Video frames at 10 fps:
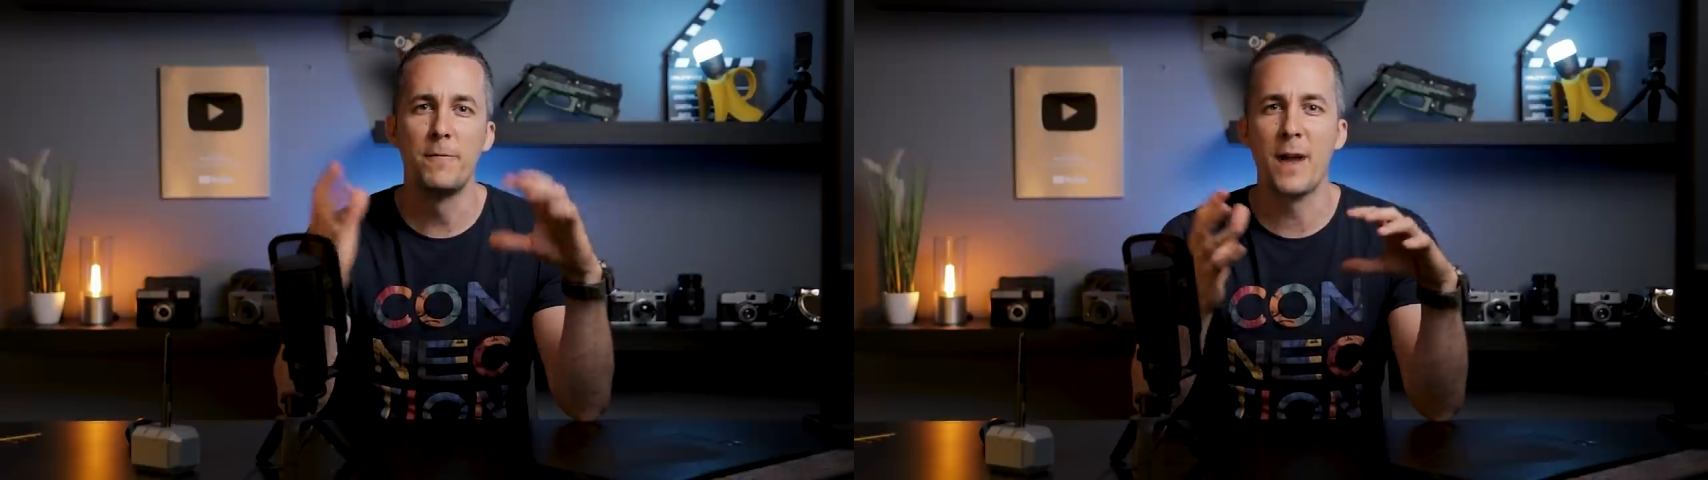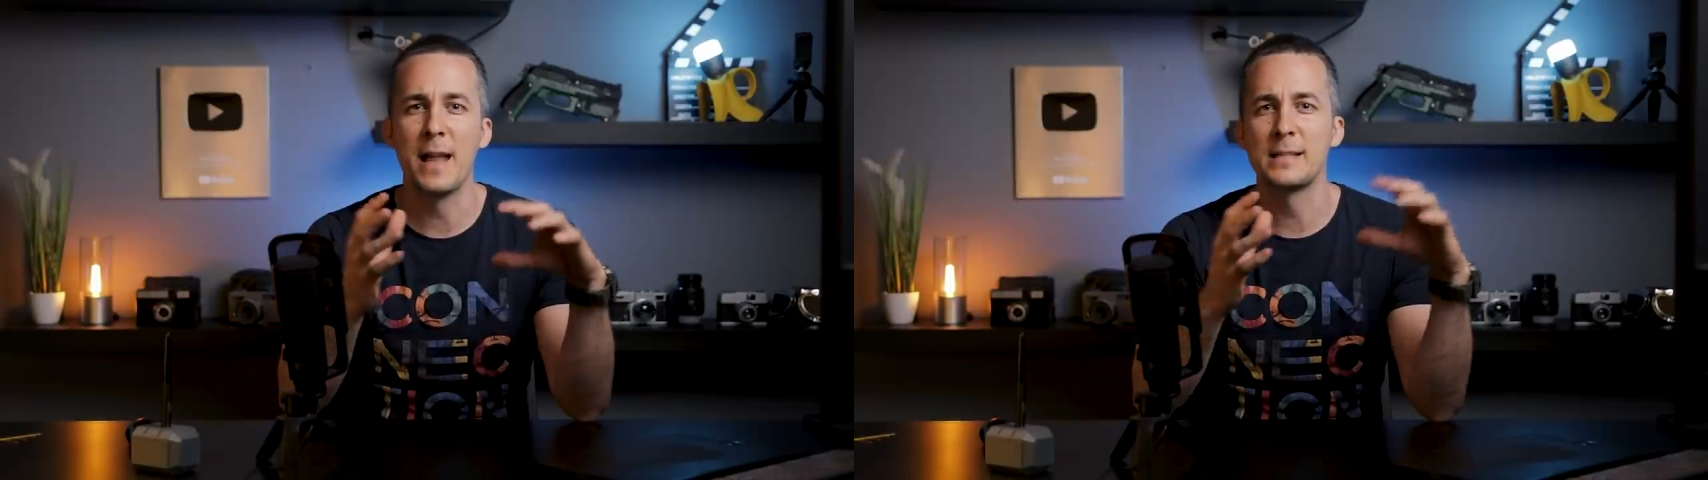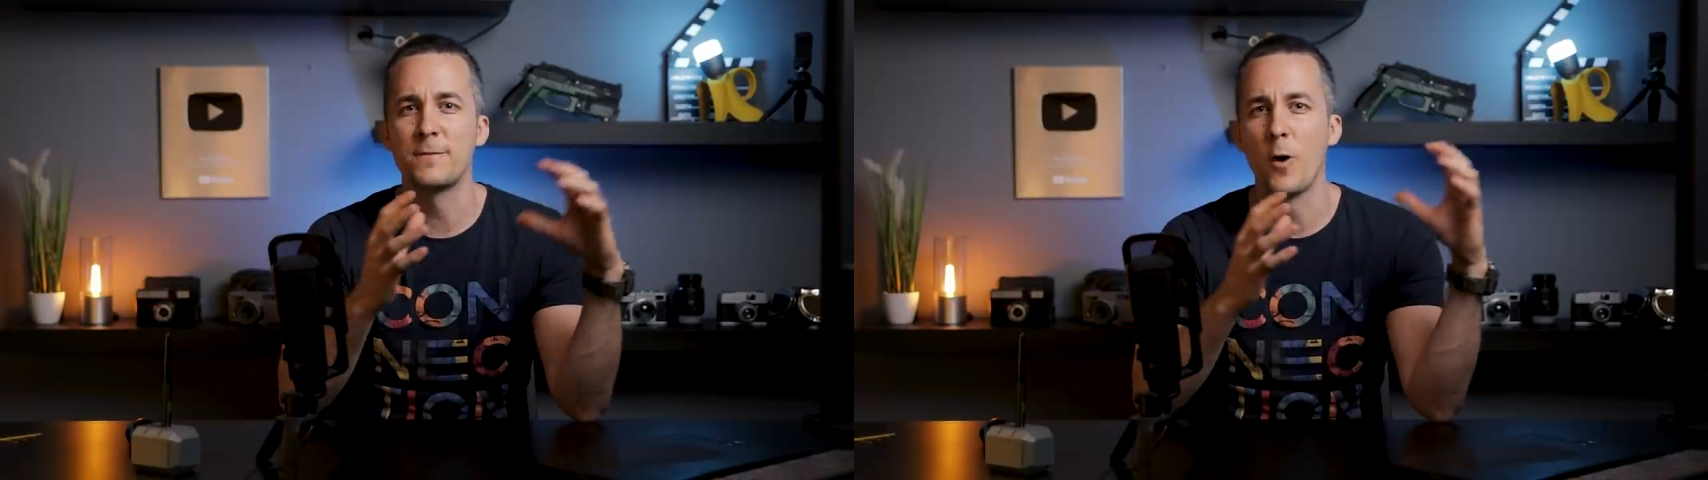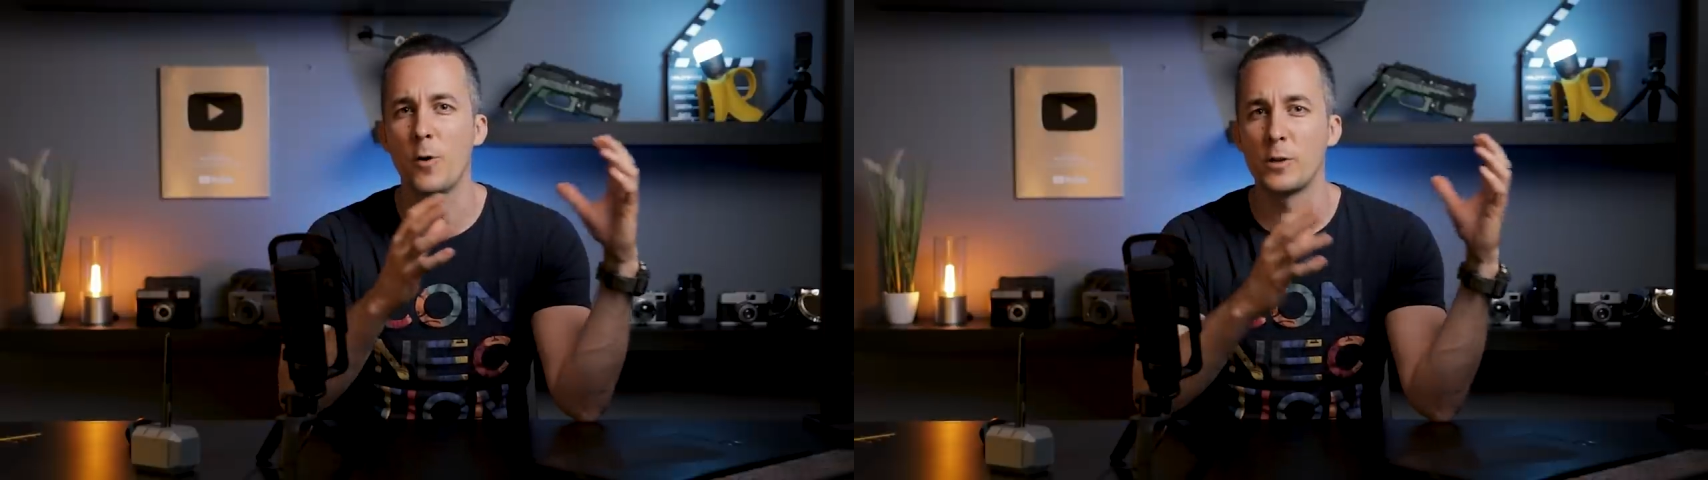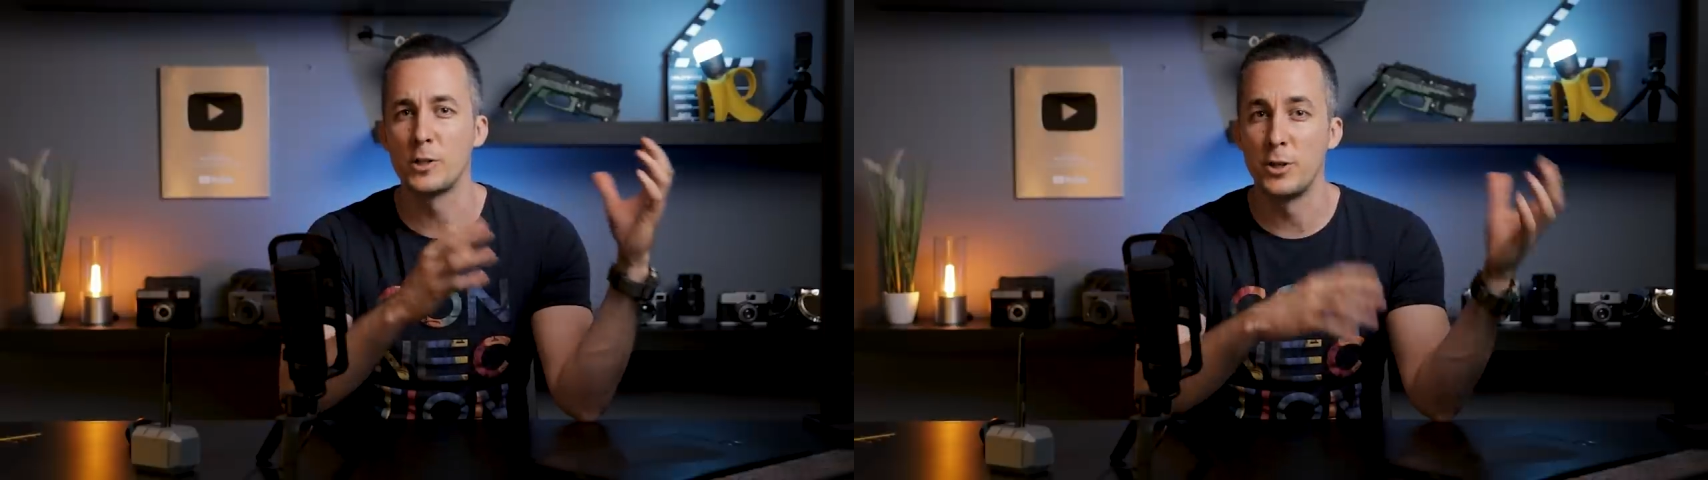friends'
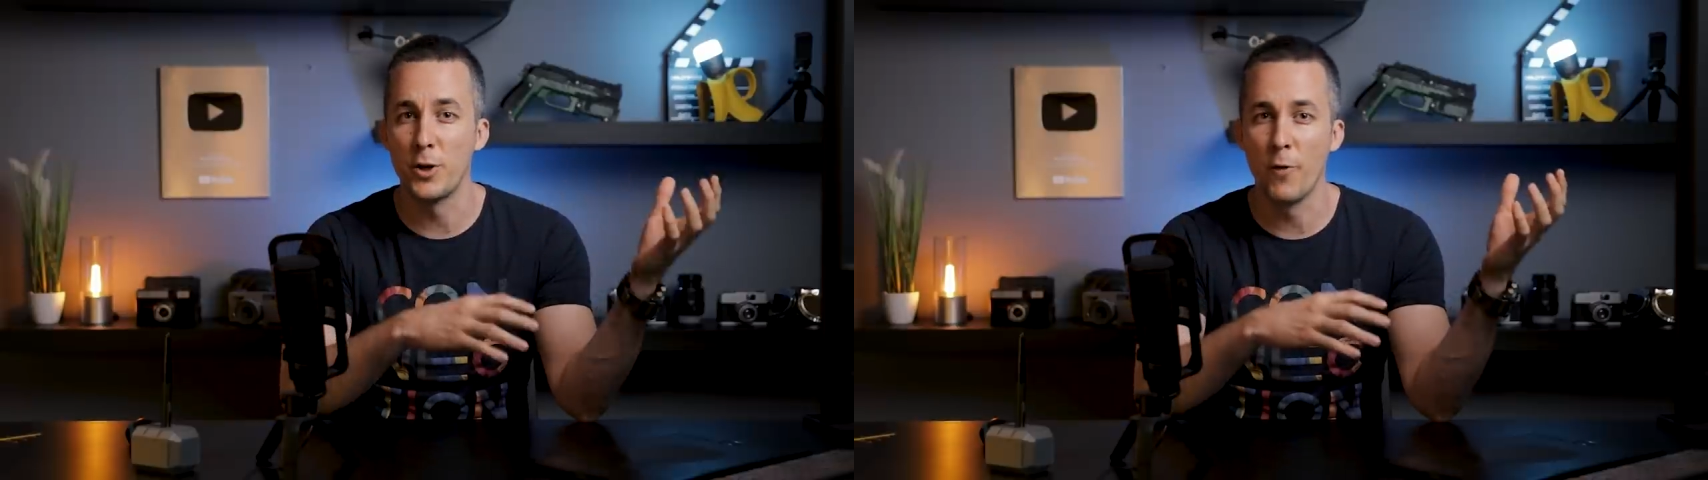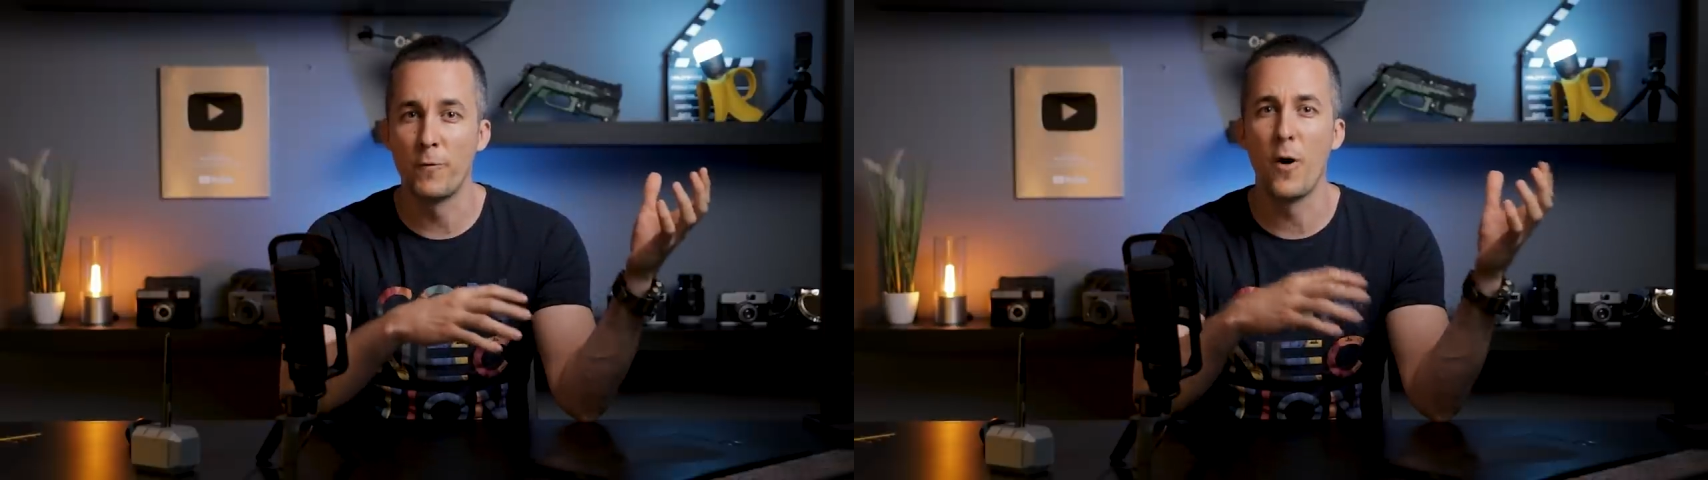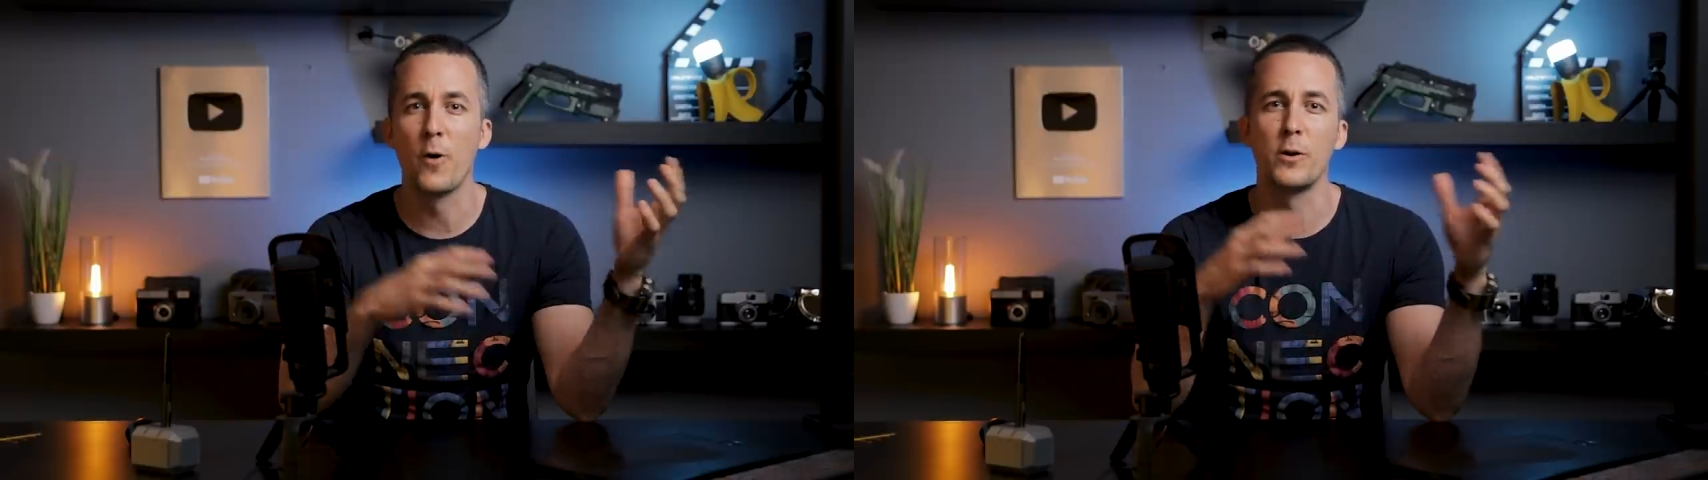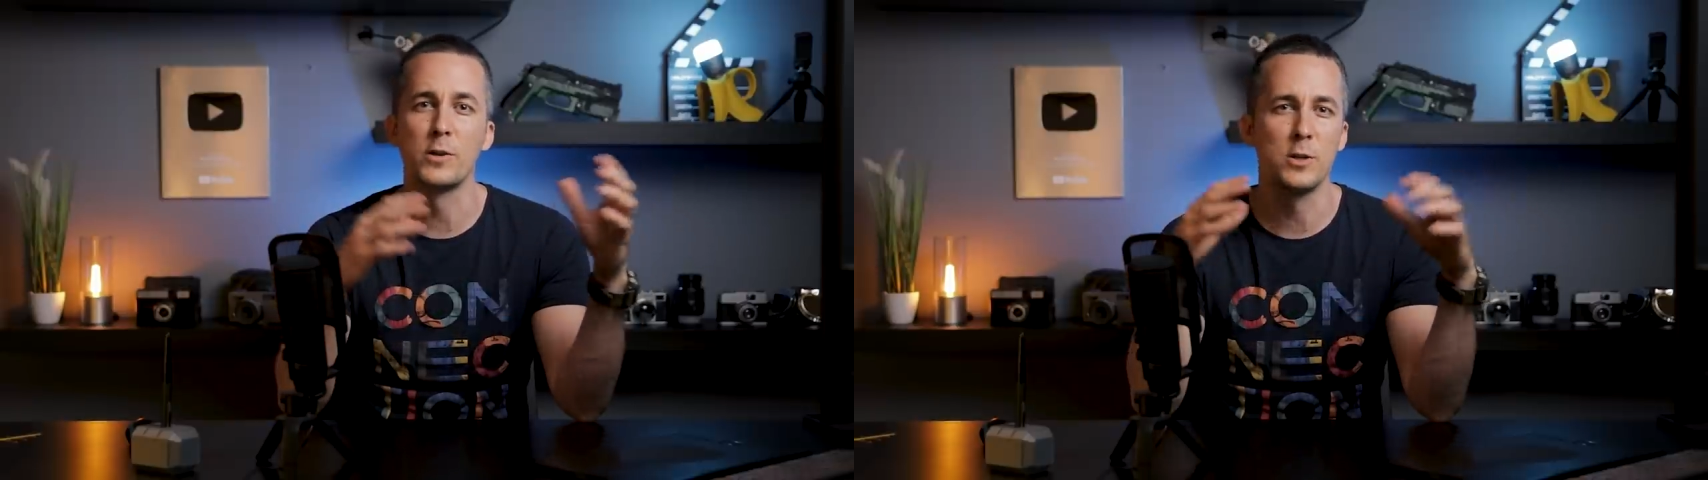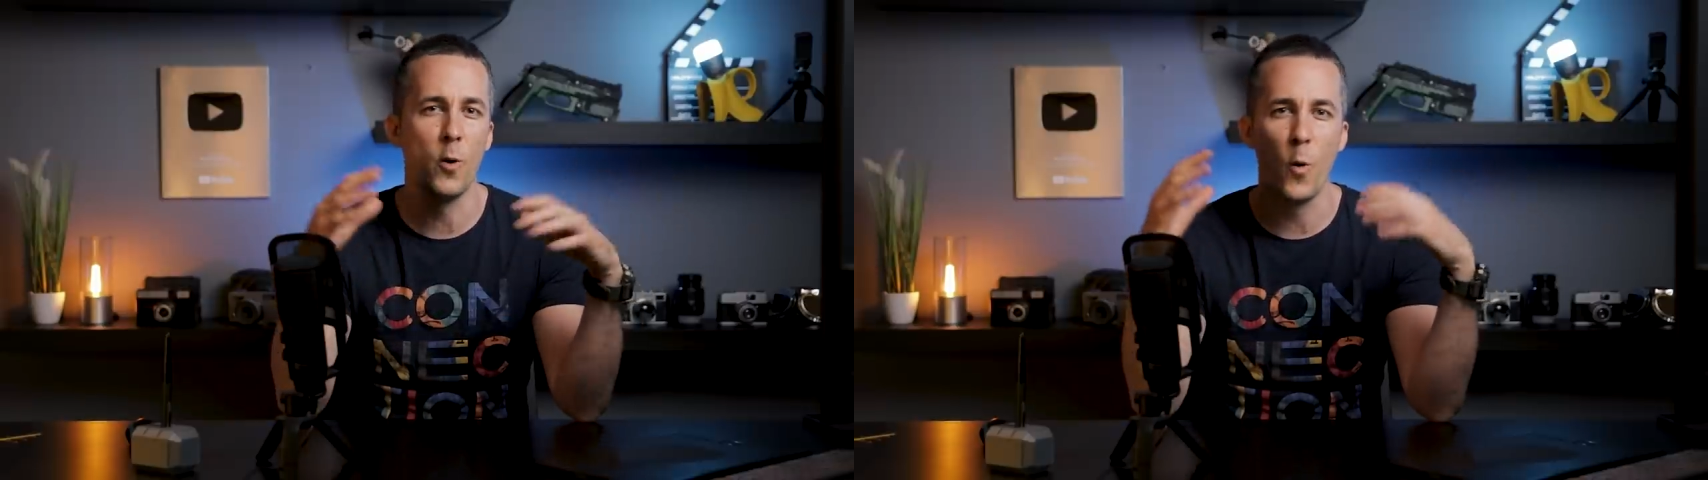photos, your own photos,